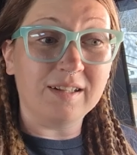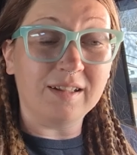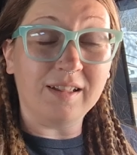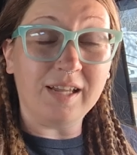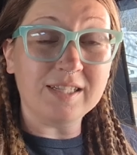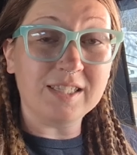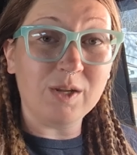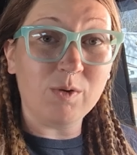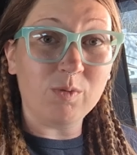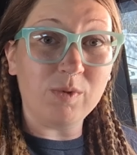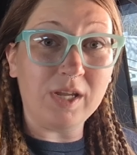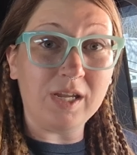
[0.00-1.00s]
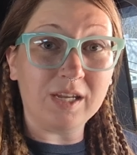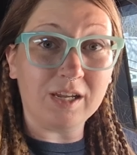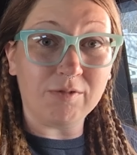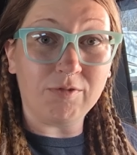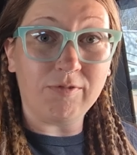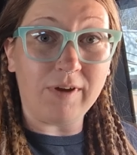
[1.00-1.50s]
Let's see what we
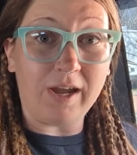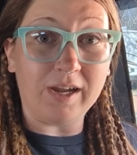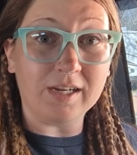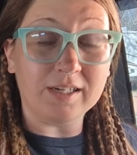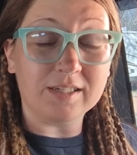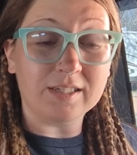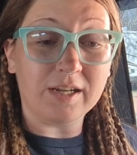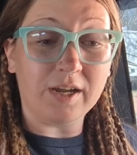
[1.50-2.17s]
can find.